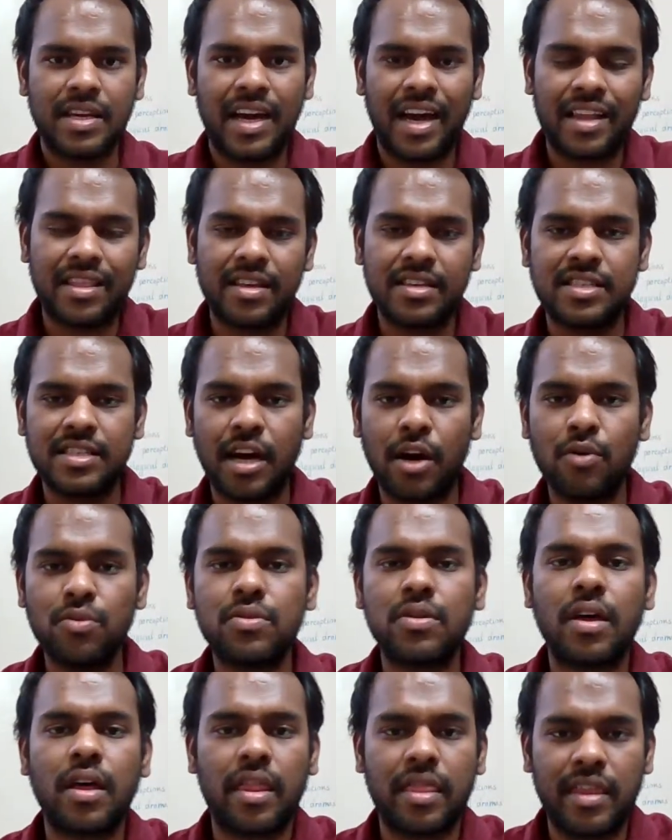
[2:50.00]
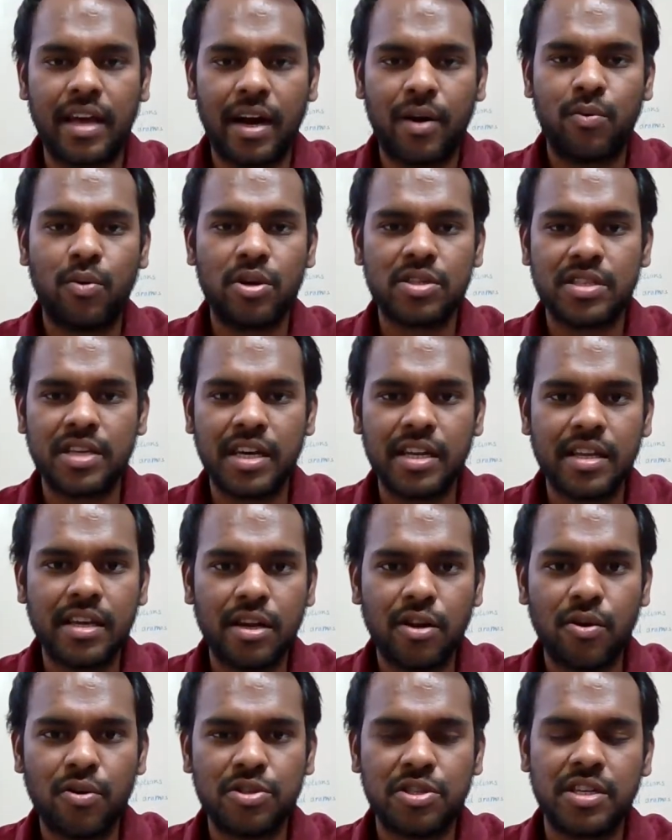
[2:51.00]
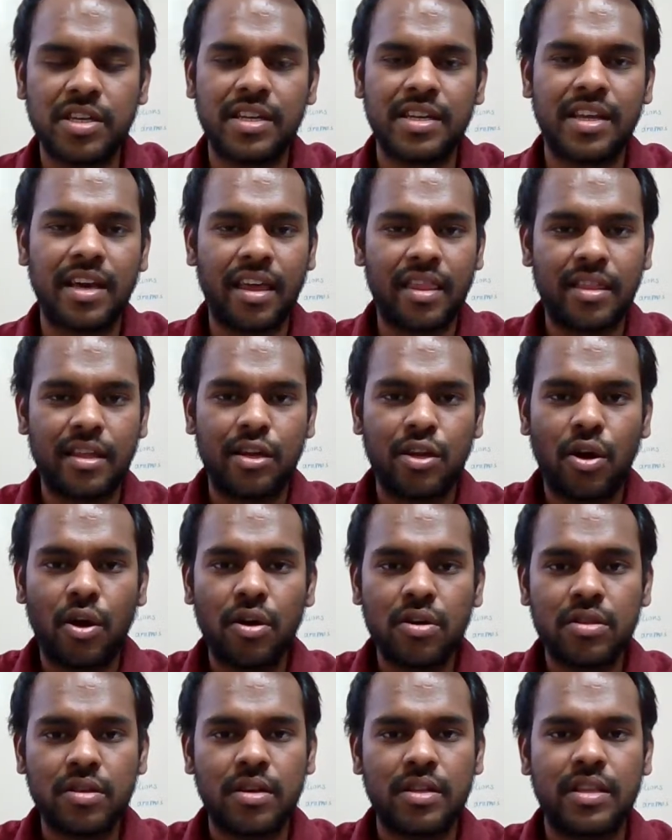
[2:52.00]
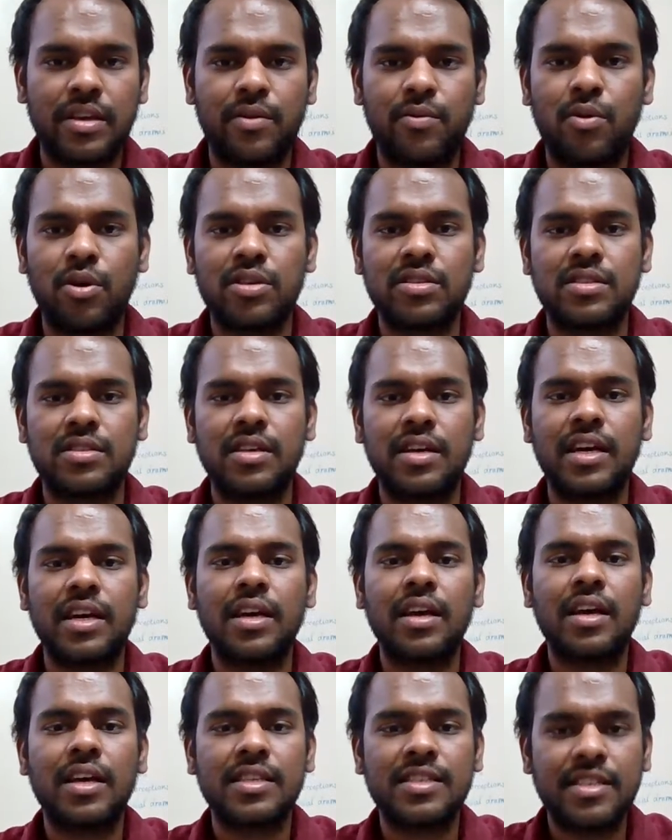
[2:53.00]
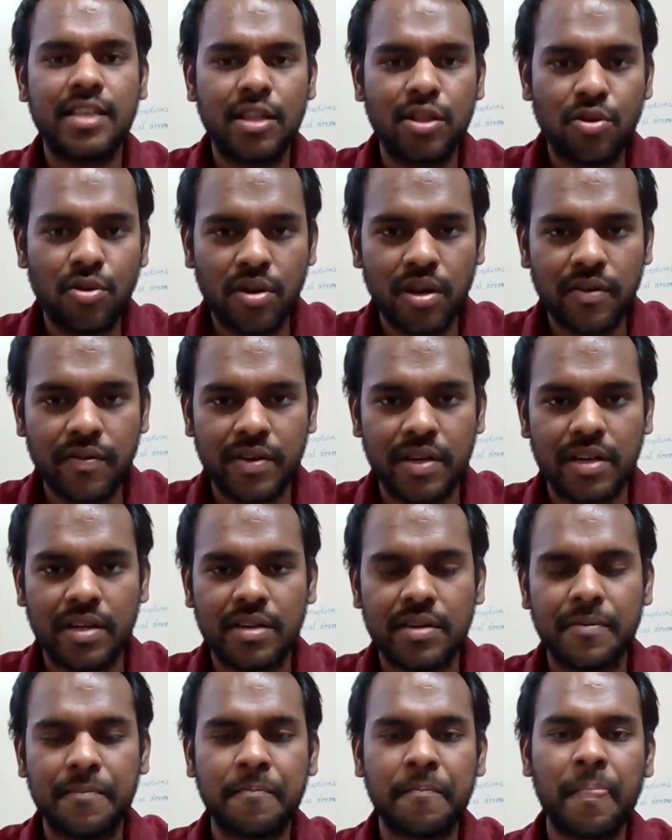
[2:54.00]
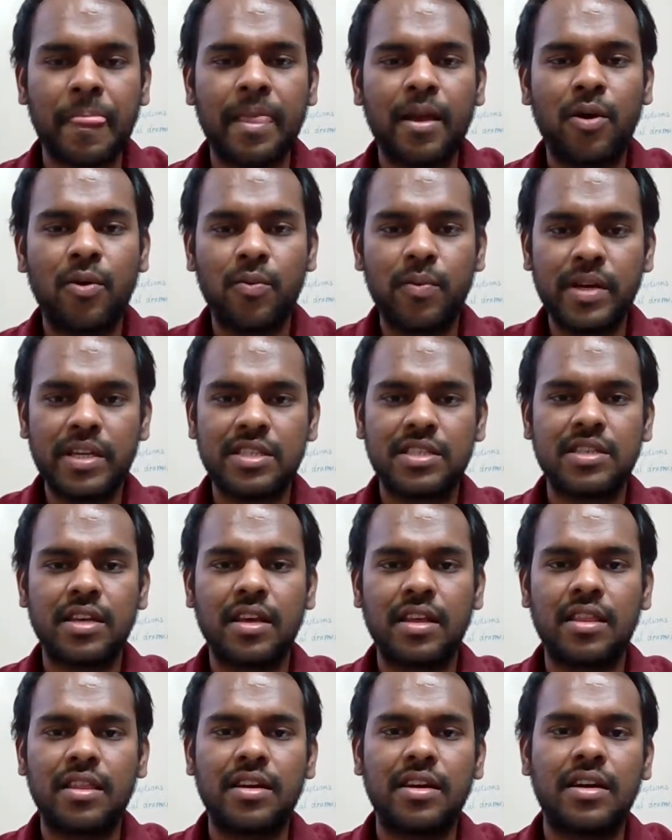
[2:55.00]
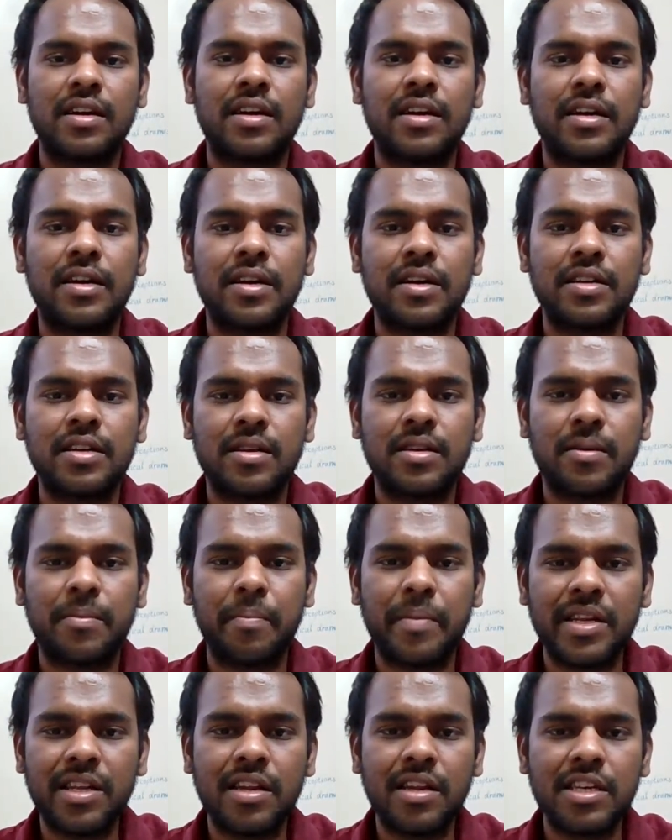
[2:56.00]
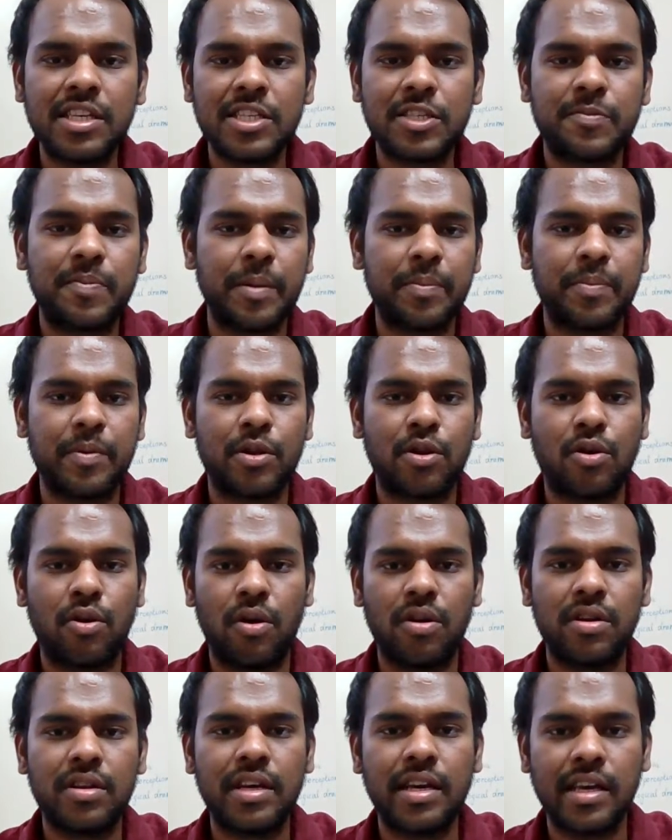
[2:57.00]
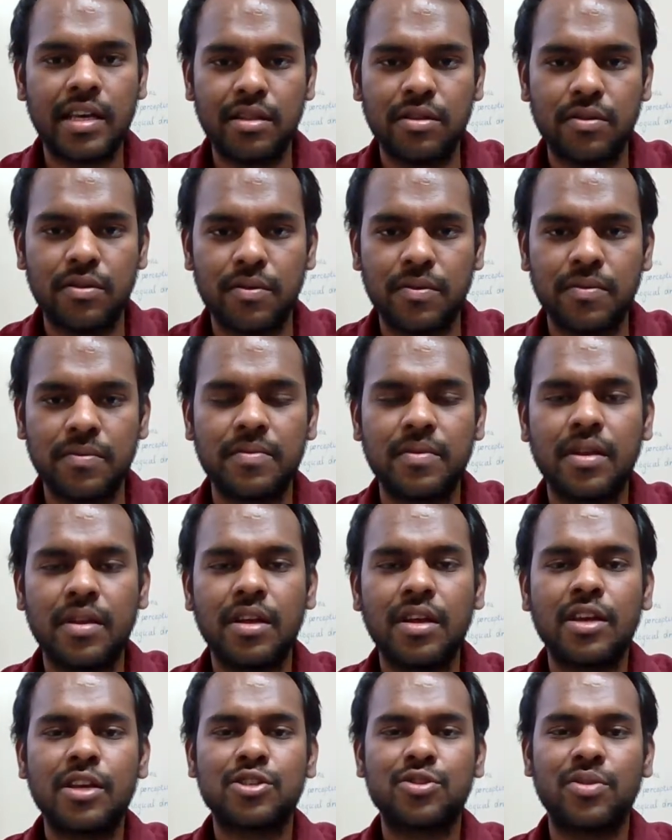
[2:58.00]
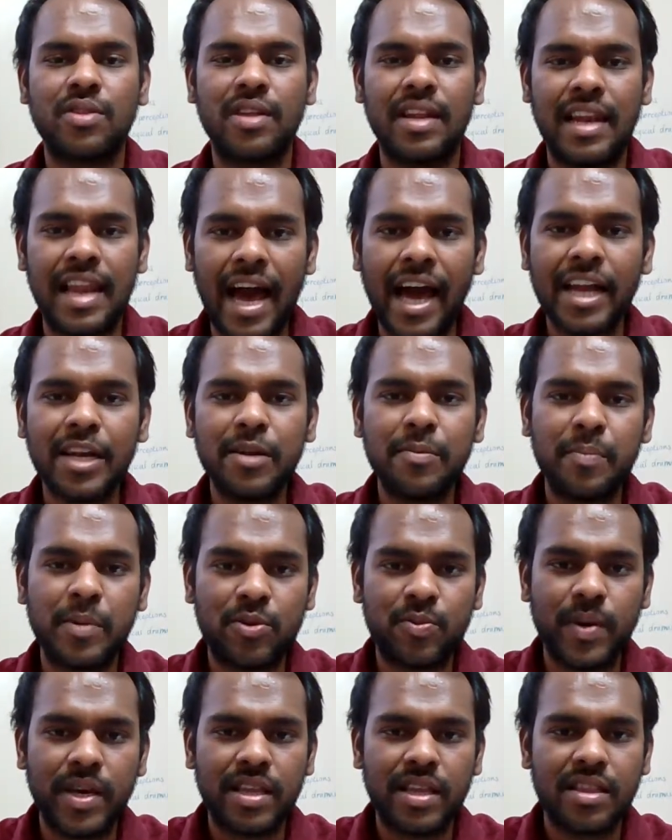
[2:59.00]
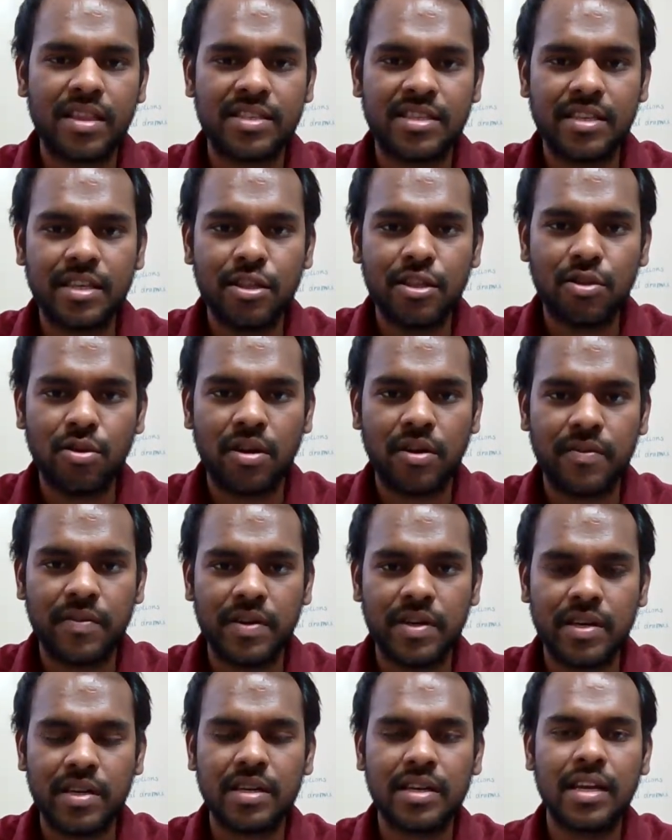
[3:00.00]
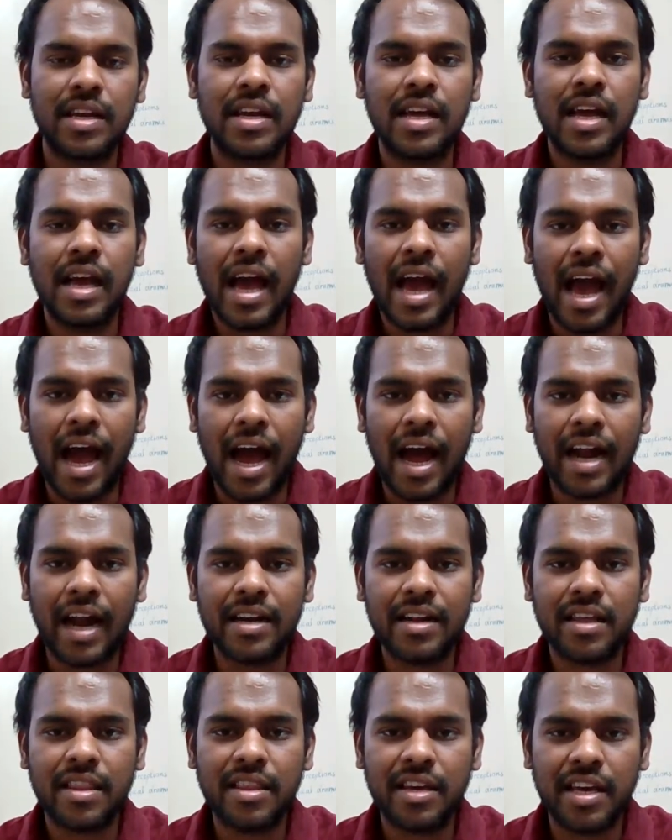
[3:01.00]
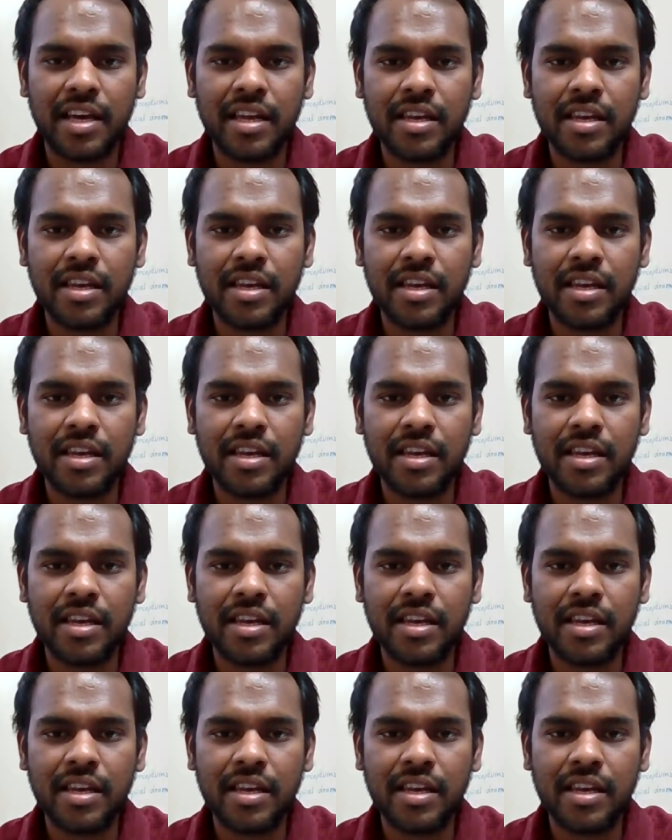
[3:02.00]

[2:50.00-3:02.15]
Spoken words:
At the south, there was Indian Ocean. At the north, there was the Sindhu River, which the Middle East people called Hindu. So the land between the Sindhu River and the